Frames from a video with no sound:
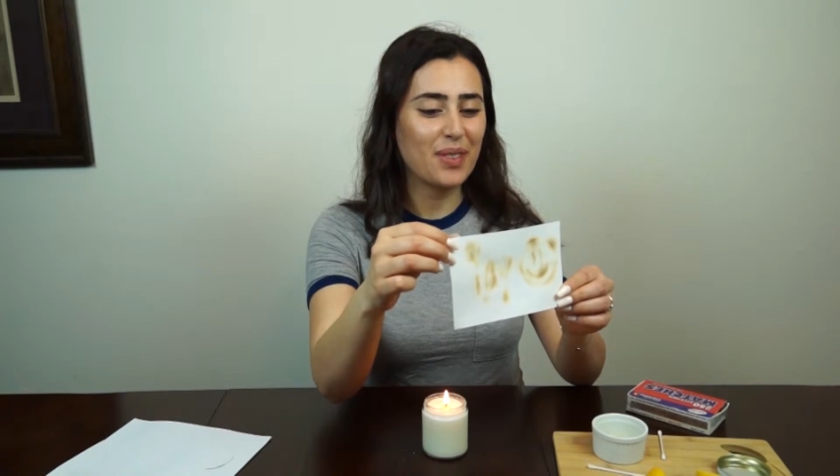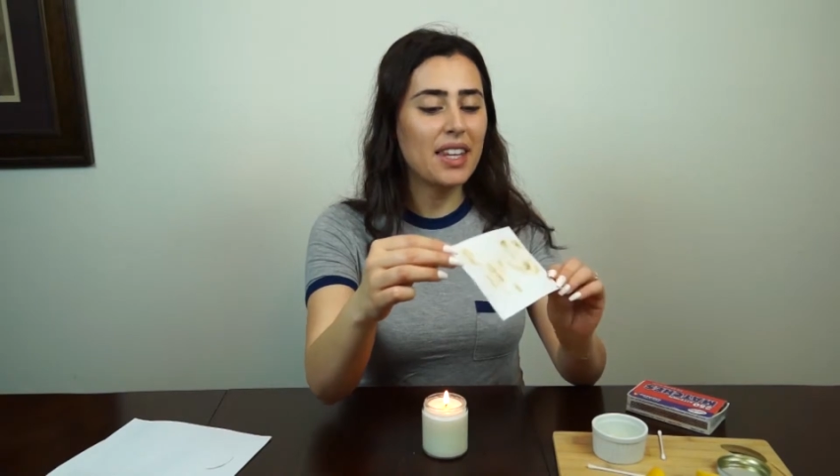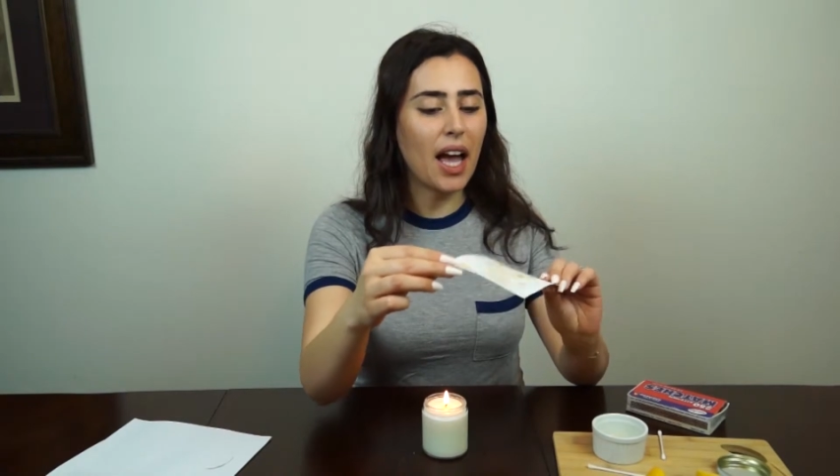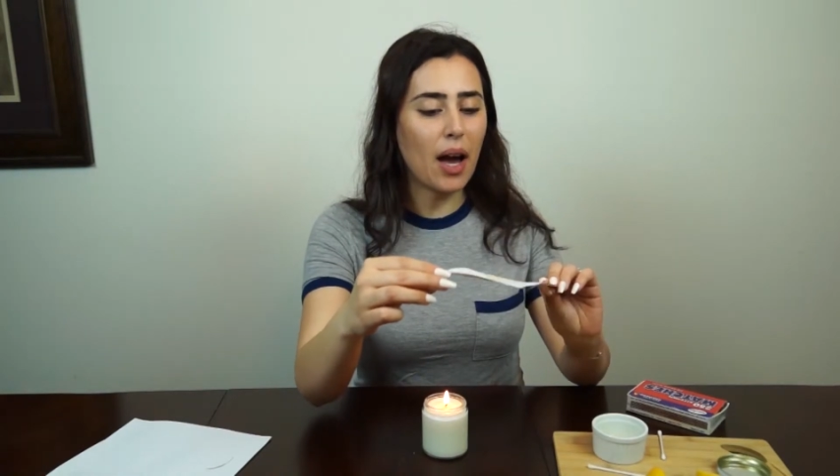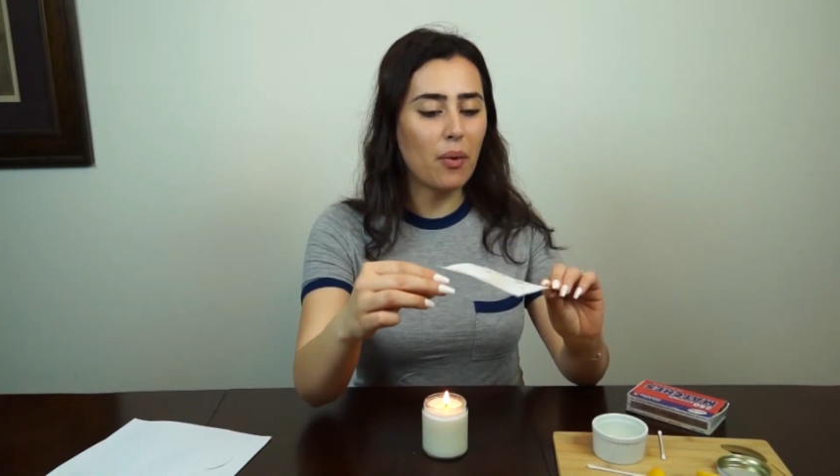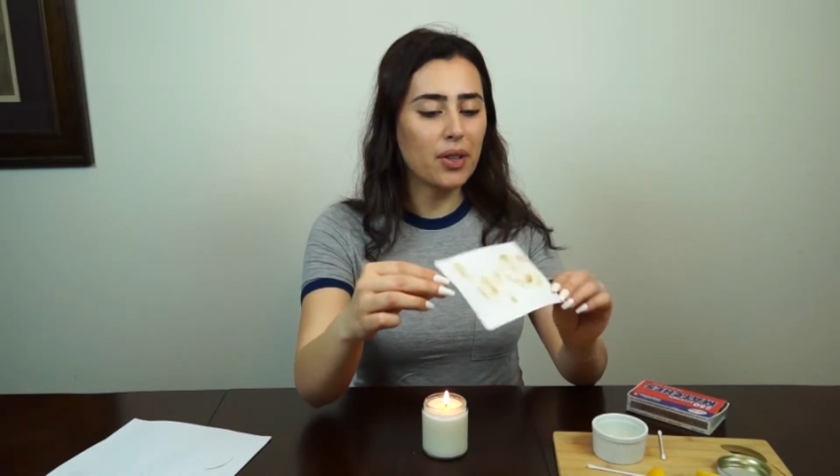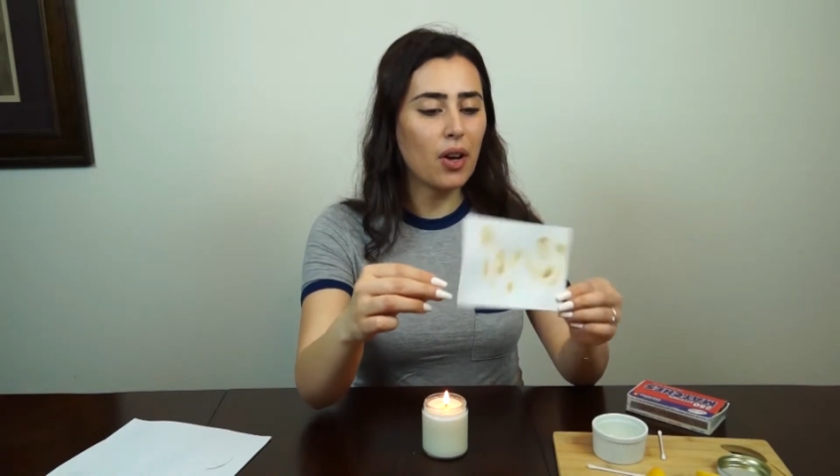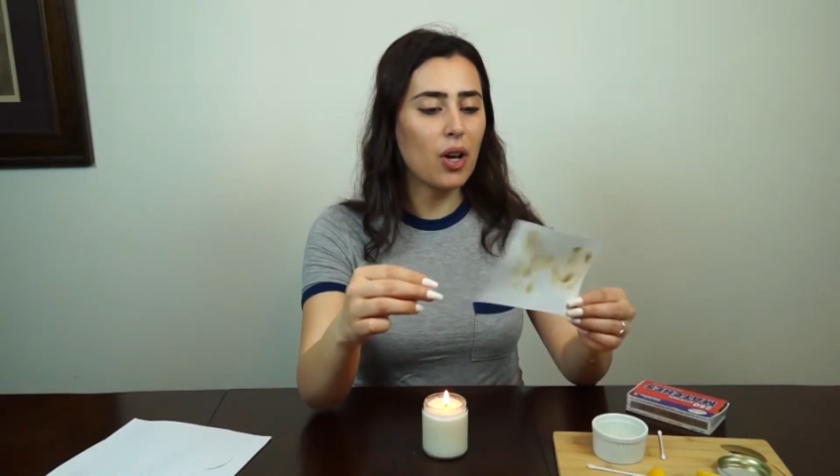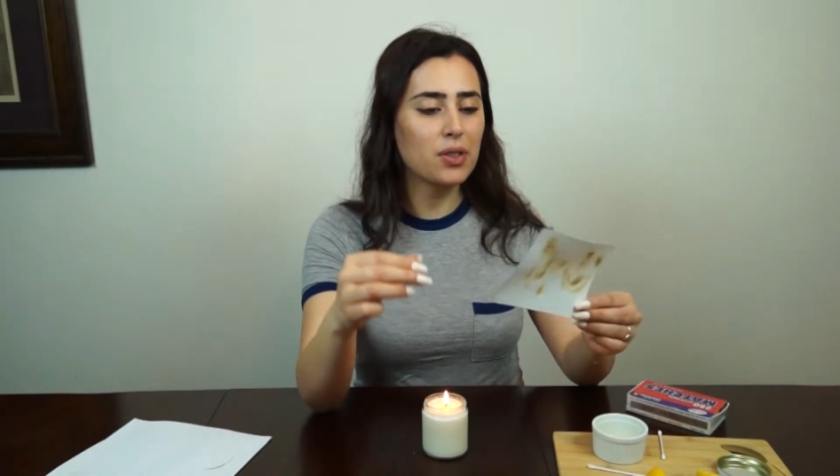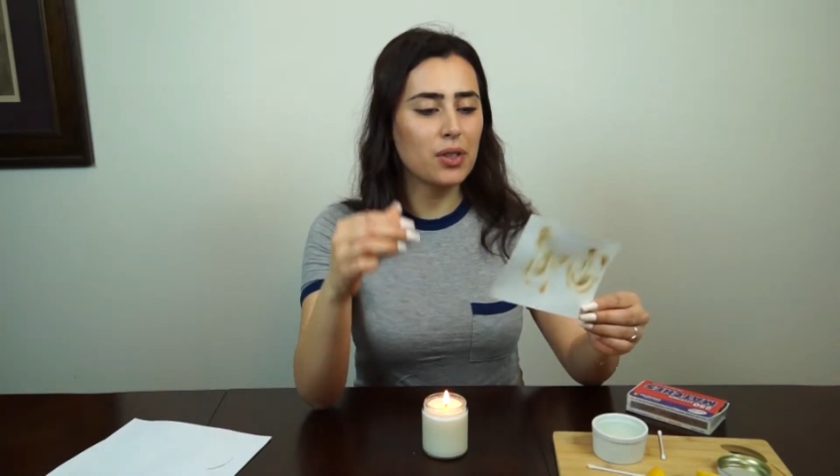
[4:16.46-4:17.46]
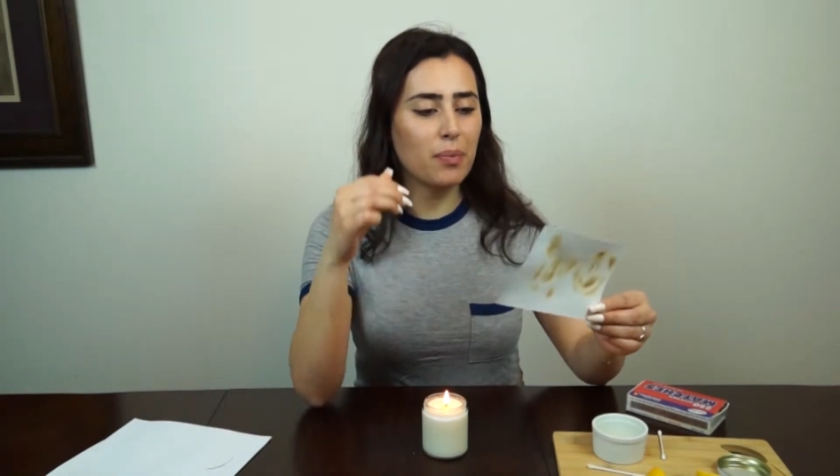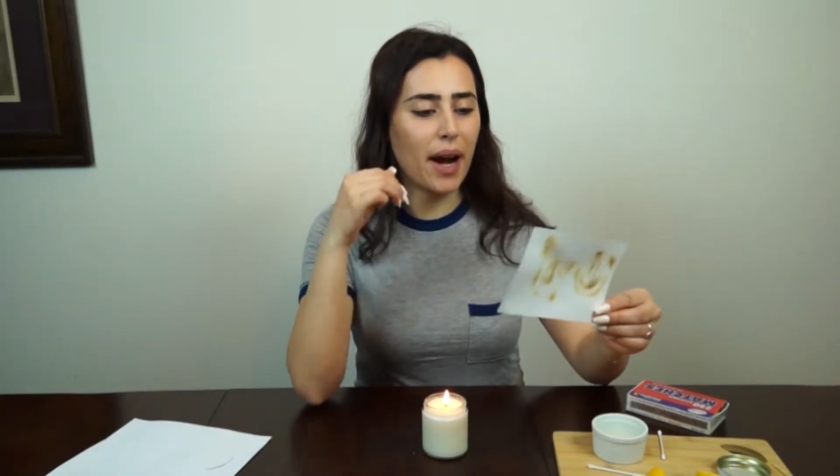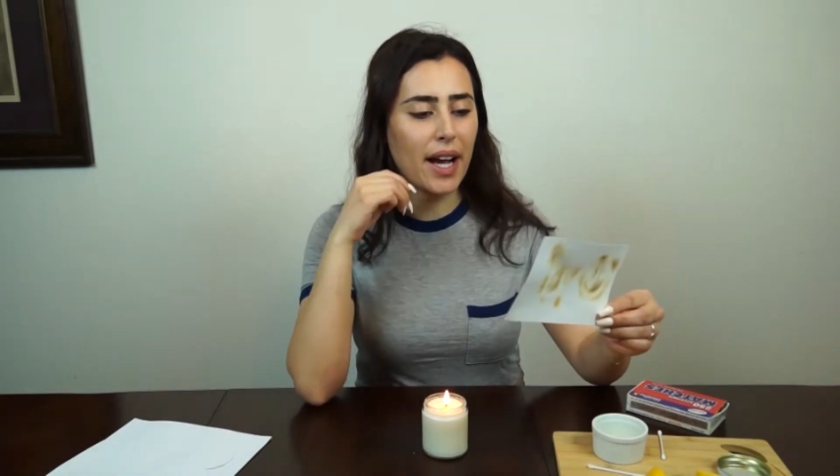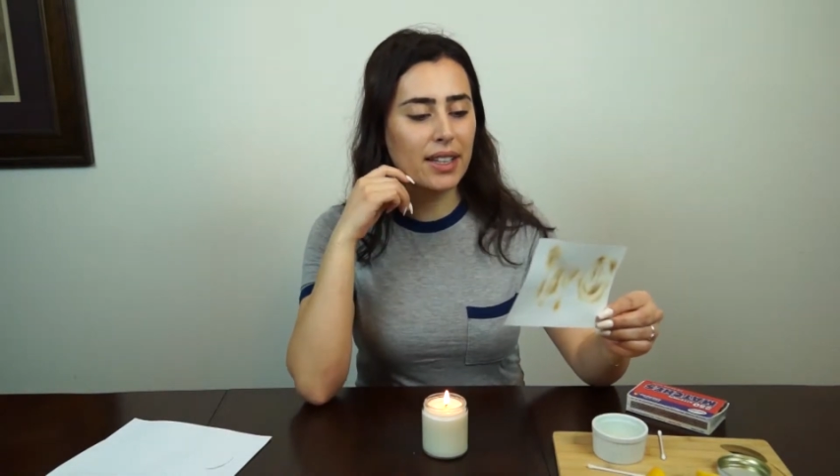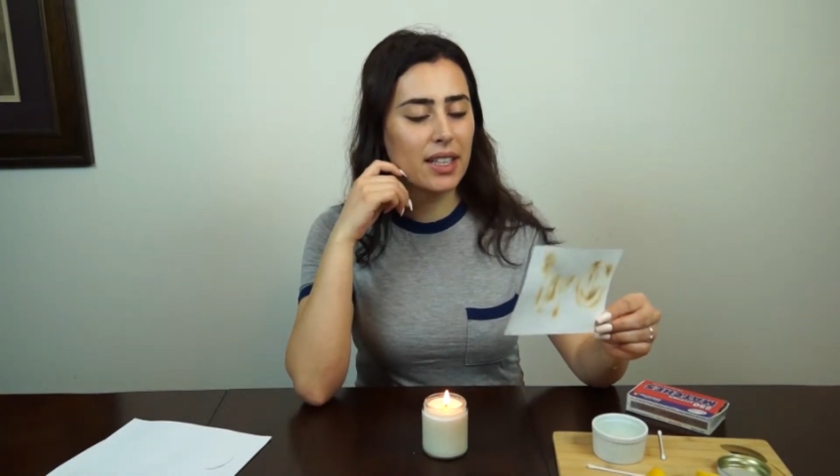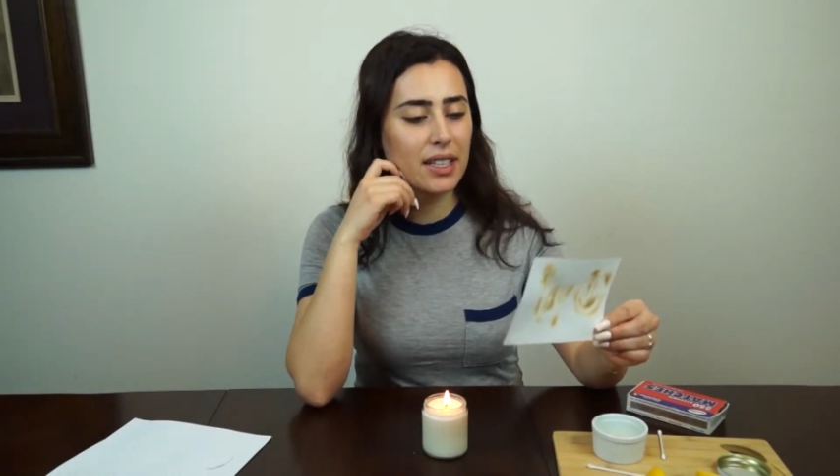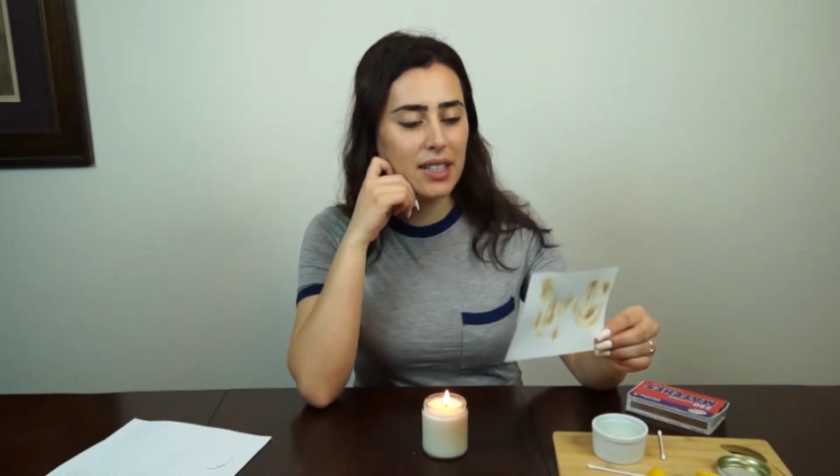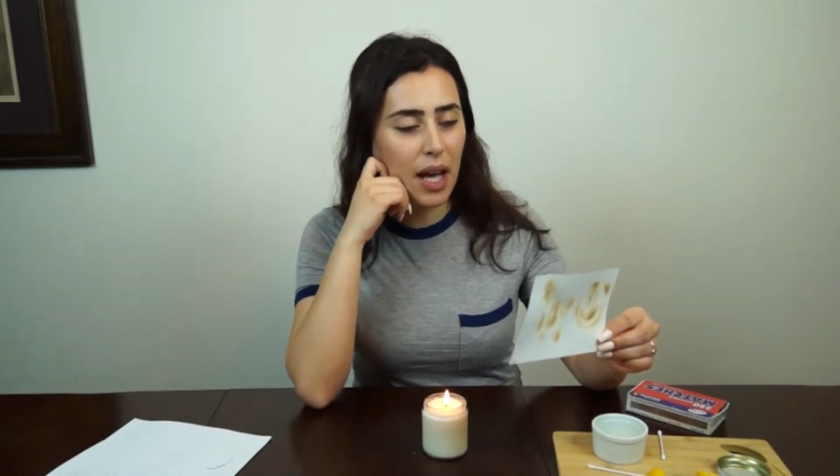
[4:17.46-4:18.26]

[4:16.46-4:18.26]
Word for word: Now I want to also practice,